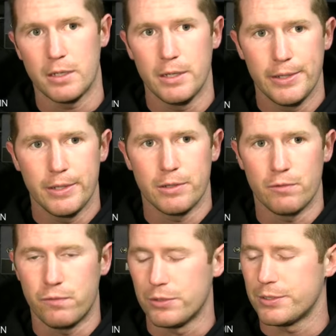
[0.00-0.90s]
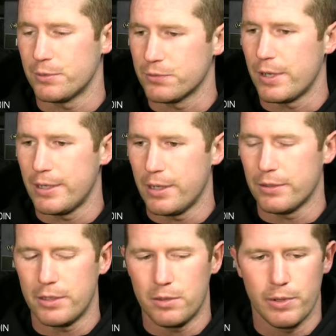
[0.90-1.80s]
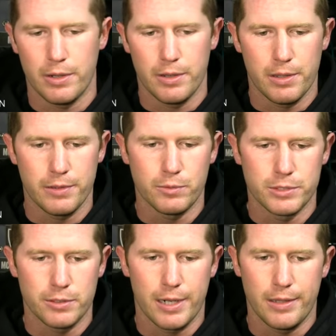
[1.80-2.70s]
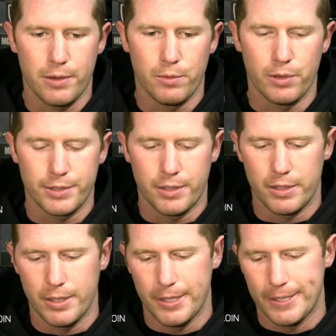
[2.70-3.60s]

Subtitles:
You know, unfortunately it was rainy out there, but I think we still got a lot of work done.